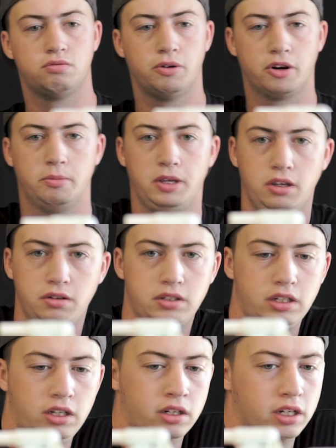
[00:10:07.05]
What we're gonna be
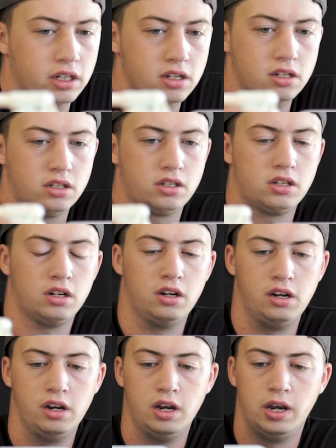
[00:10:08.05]
using is
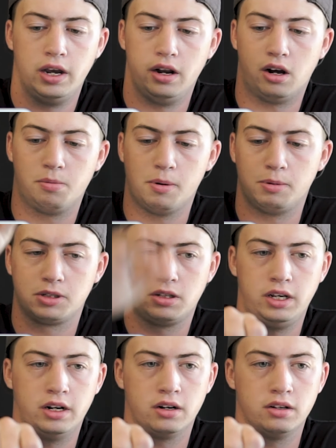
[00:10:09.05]
an all-purpose
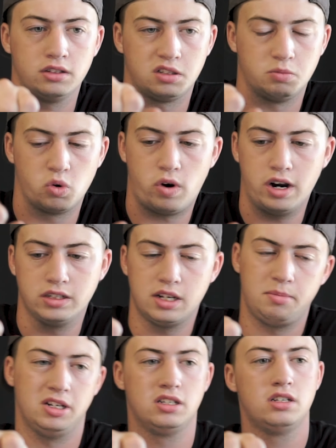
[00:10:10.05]
cleaner, some Meguiar's
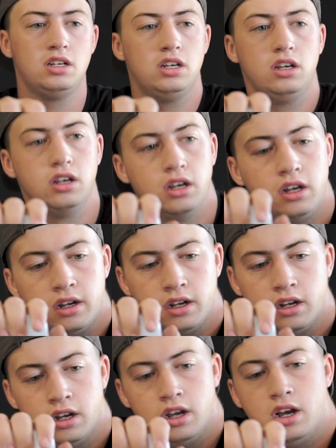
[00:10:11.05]
APC,
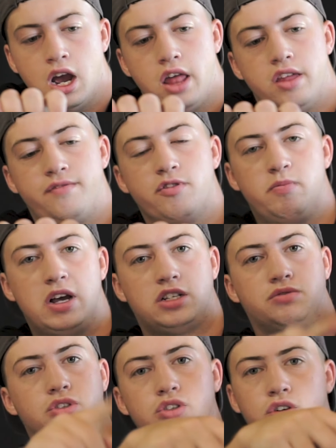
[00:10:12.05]
and then for
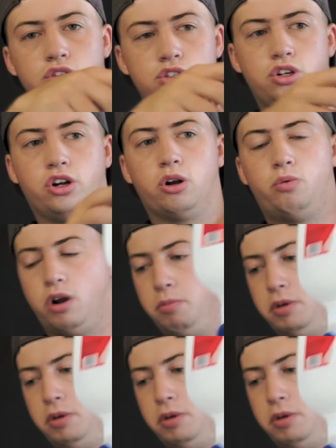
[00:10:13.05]
best results, you're gonna wanna